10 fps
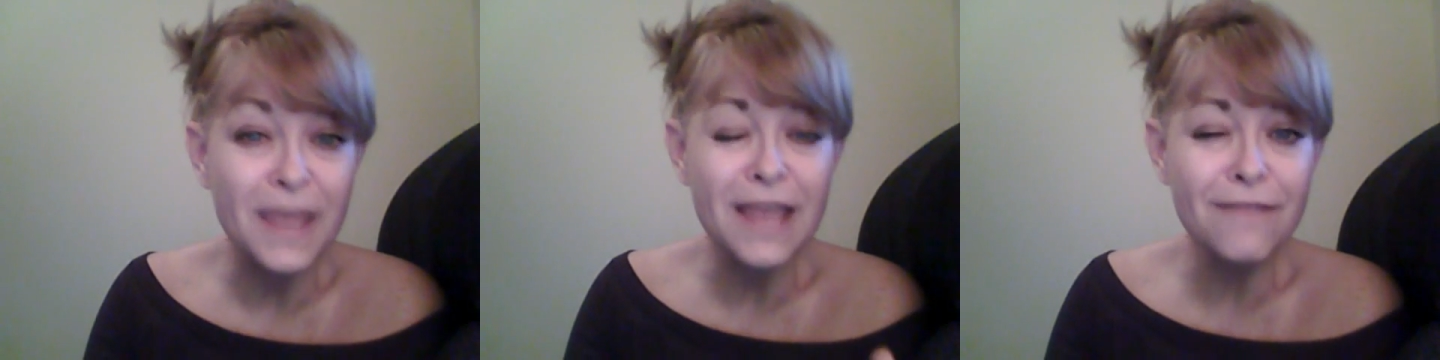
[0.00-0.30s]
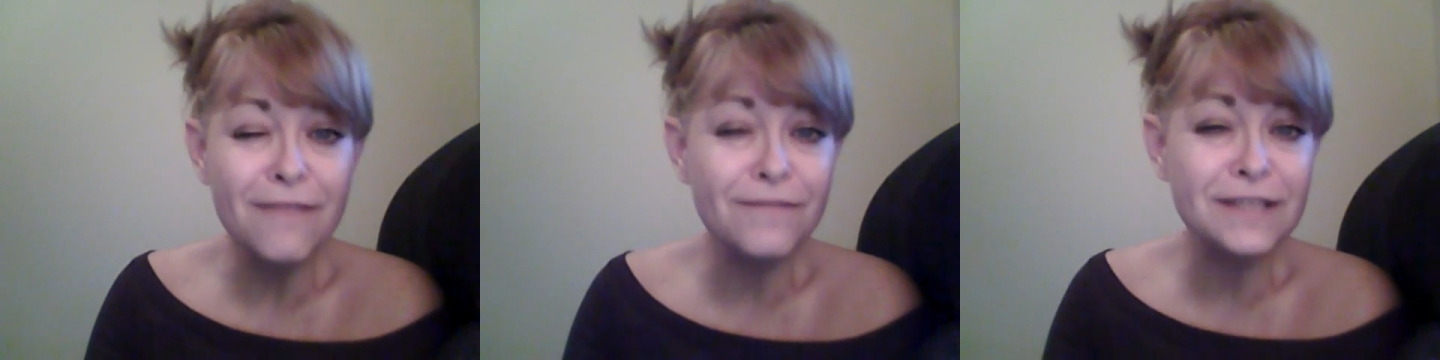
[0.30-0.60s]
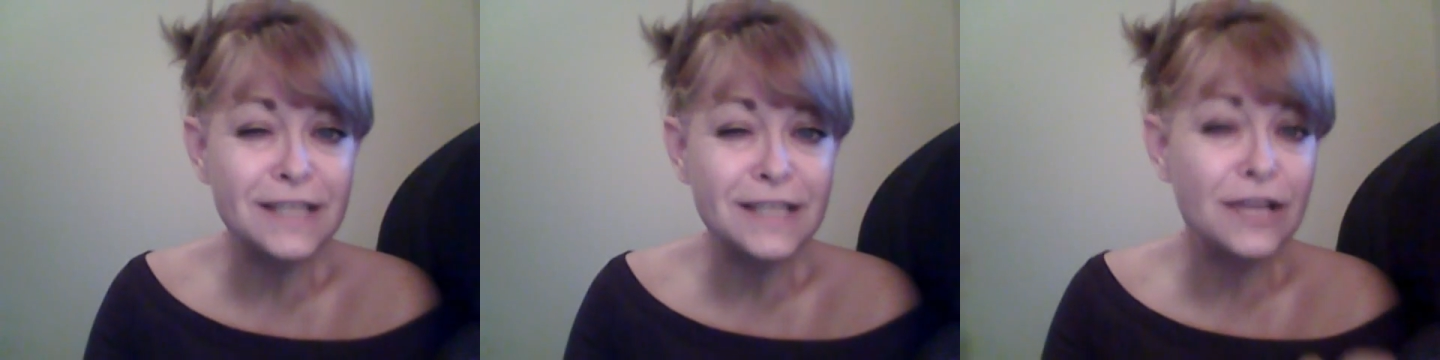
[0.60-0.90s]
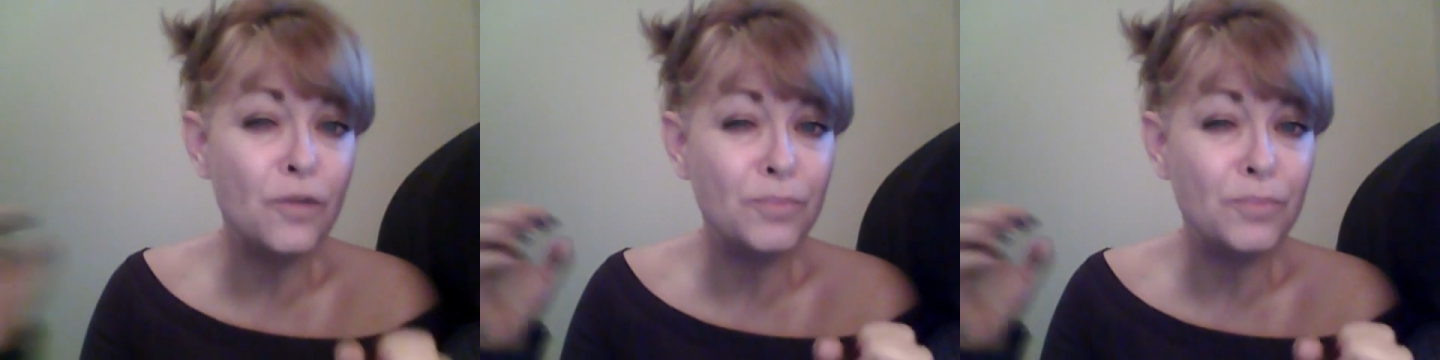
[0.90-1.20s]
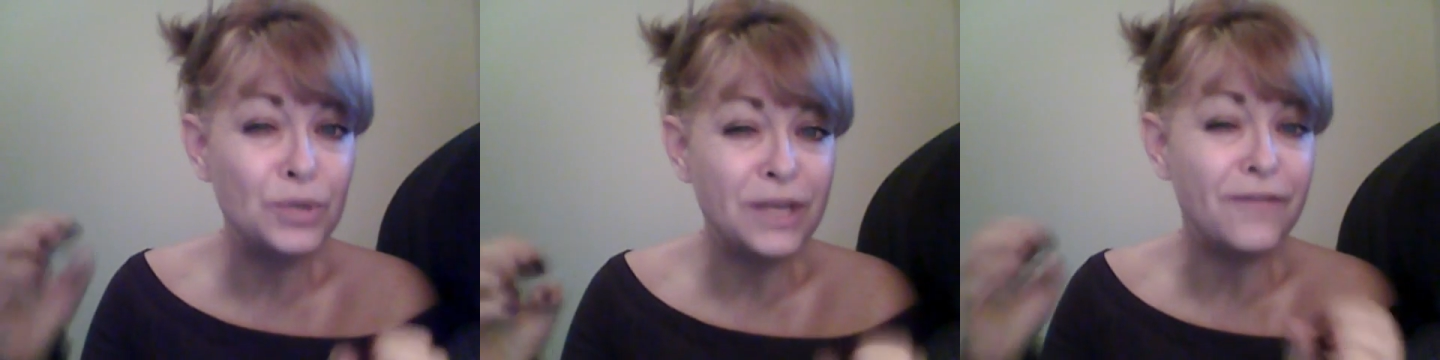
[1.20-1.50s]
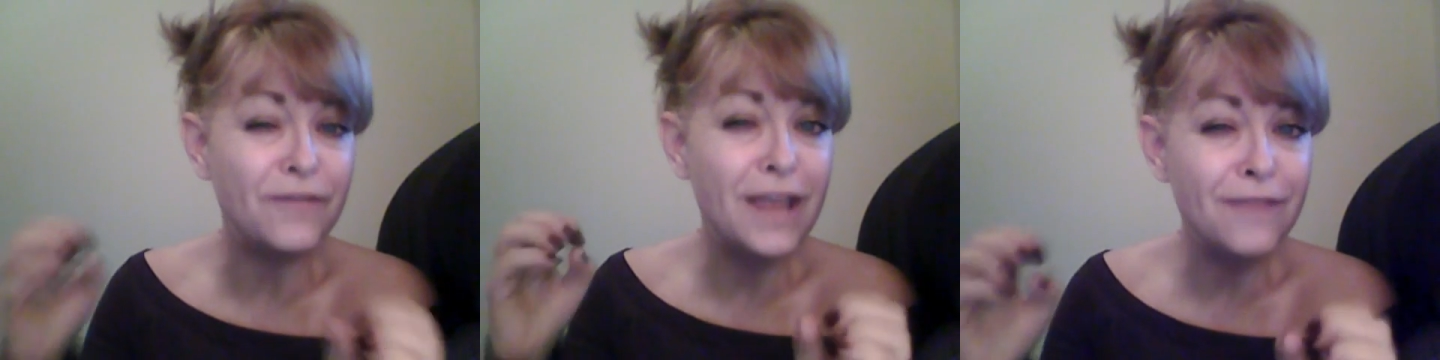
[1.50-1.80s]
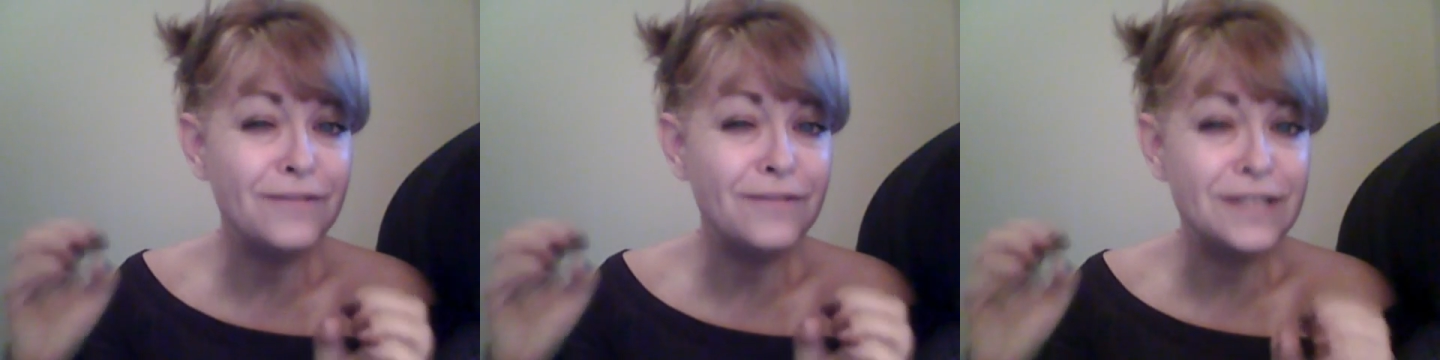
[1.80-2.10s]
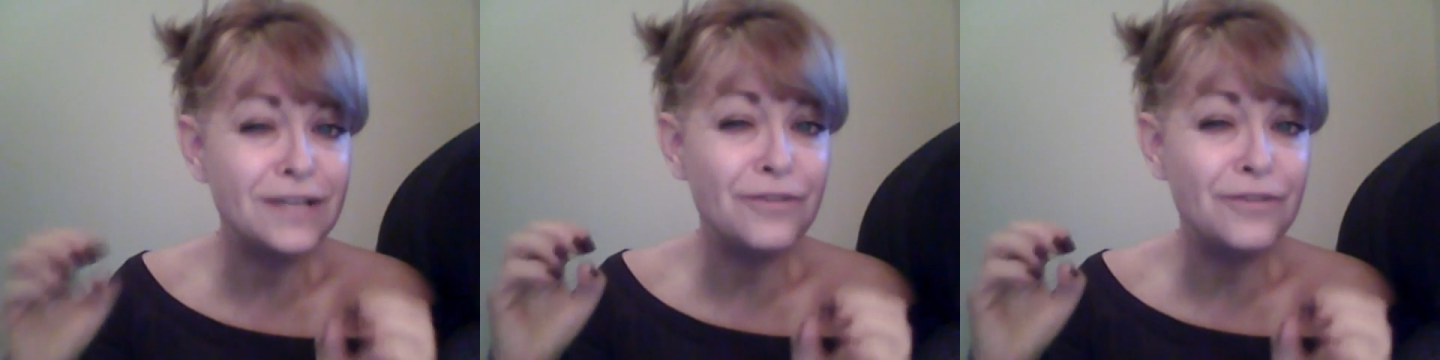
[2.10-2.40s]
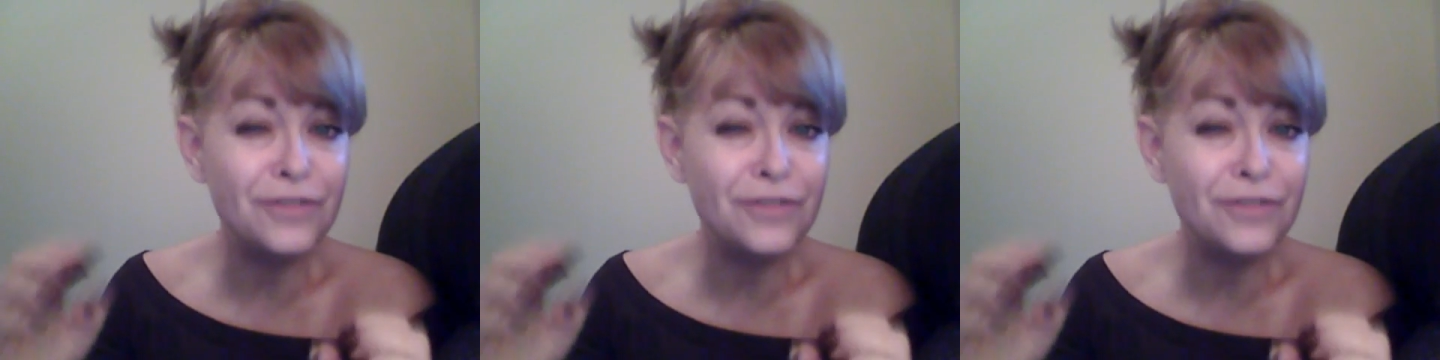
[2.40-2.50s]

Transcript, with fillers: every single belief, every single